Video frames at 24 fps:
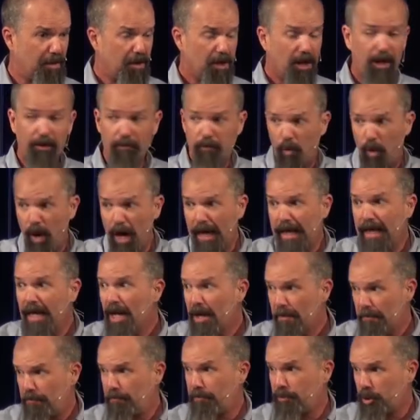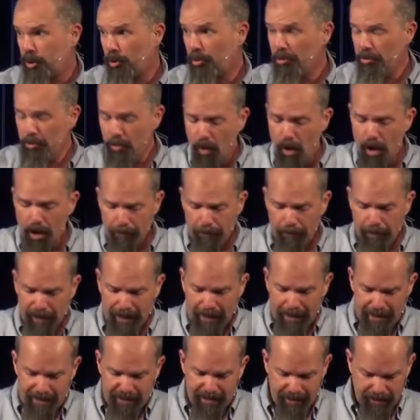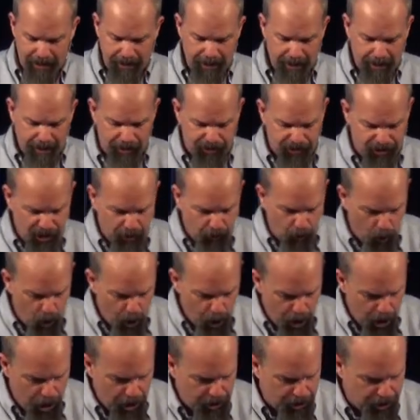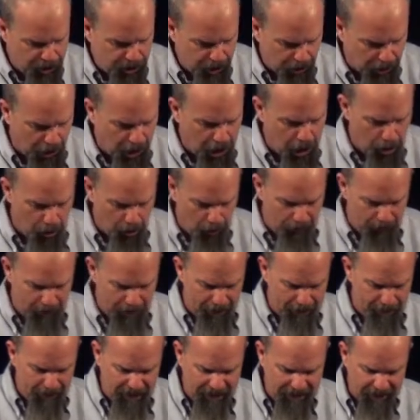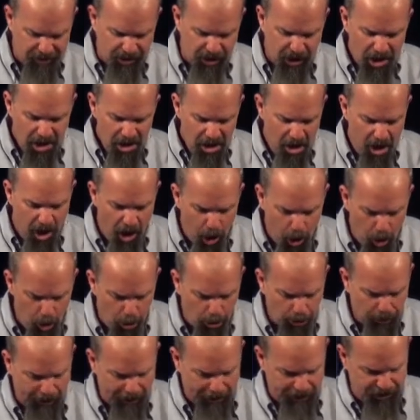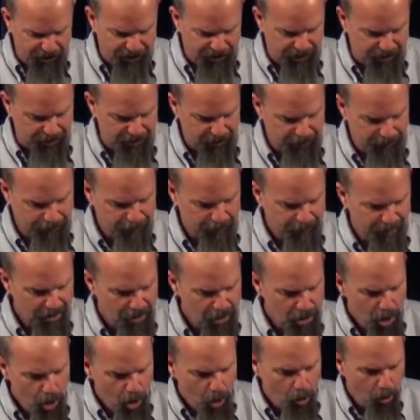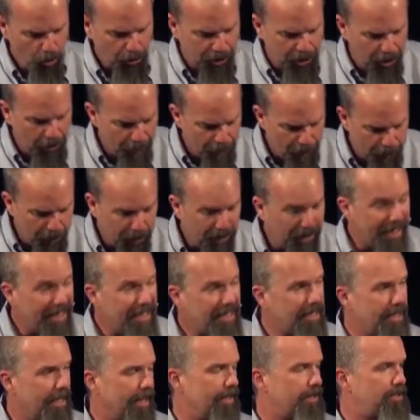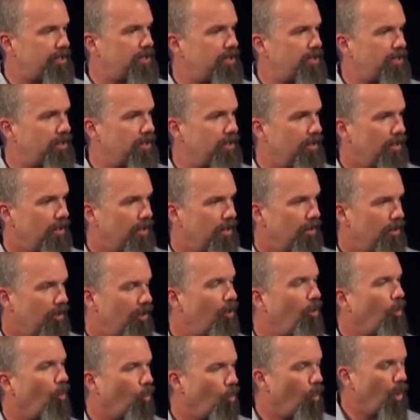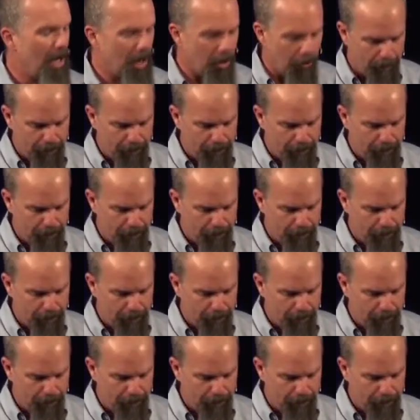of what true peace is. The word shalom means wholeness or completeness or well